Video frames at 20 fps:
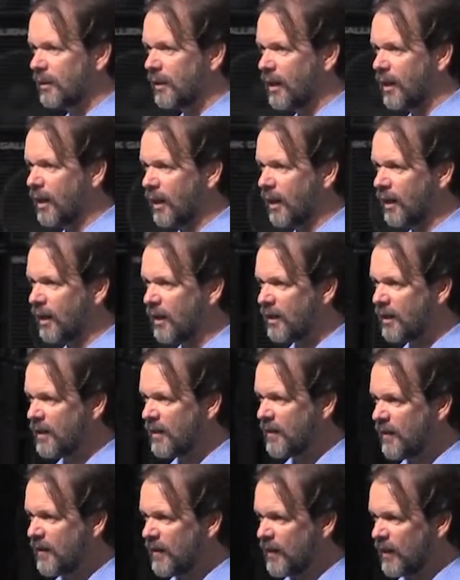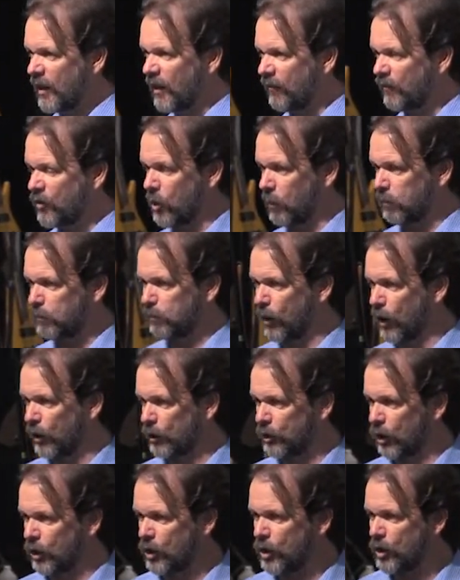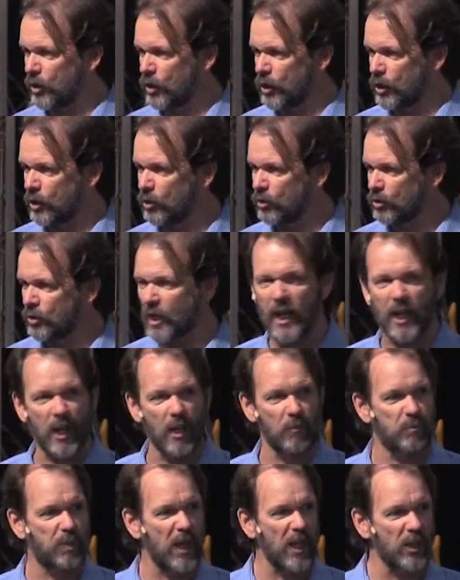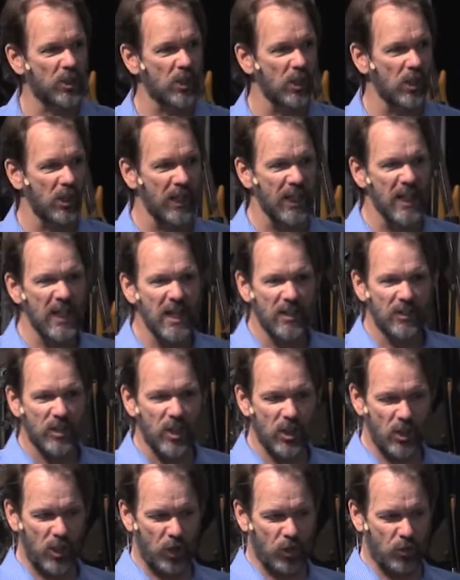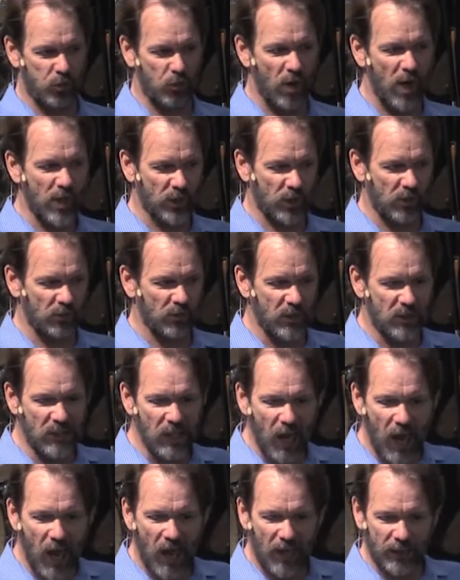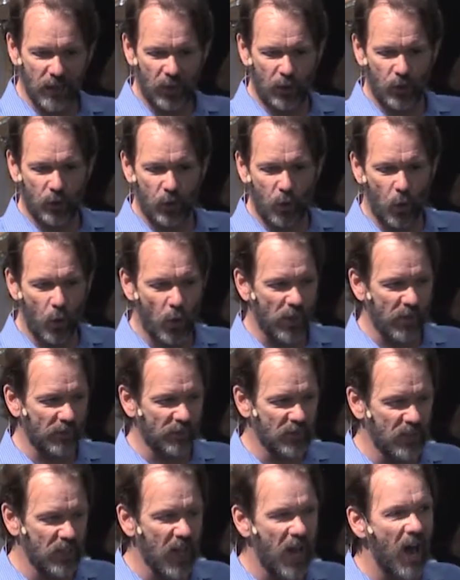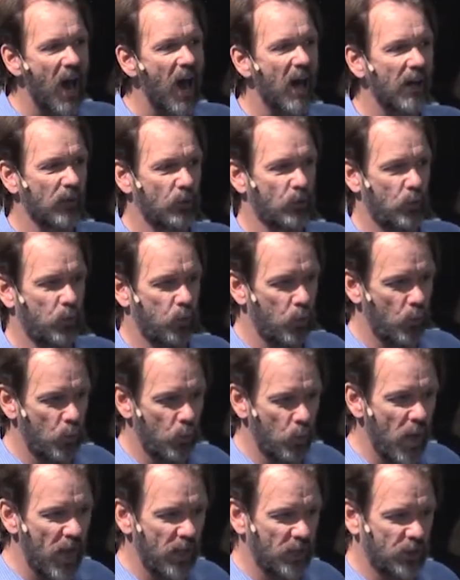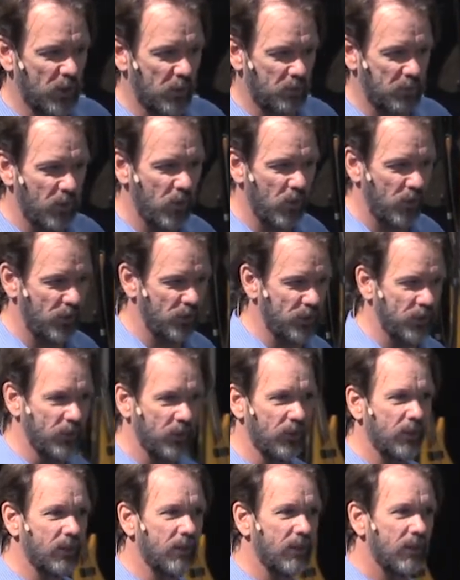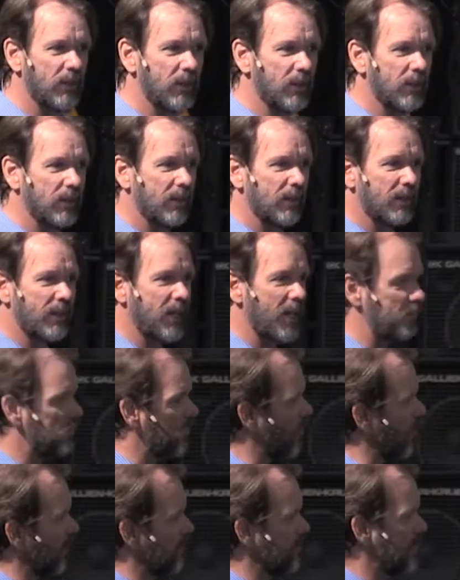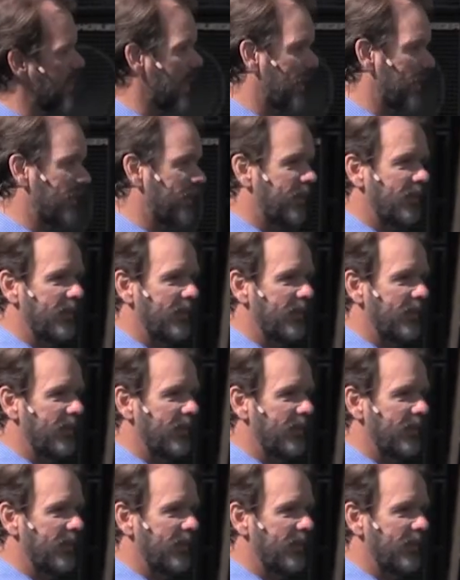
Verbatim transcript: Huh? If you're persecuted and you take it patiently, then the grace of God, the glory of God rest upon you. Come on, man.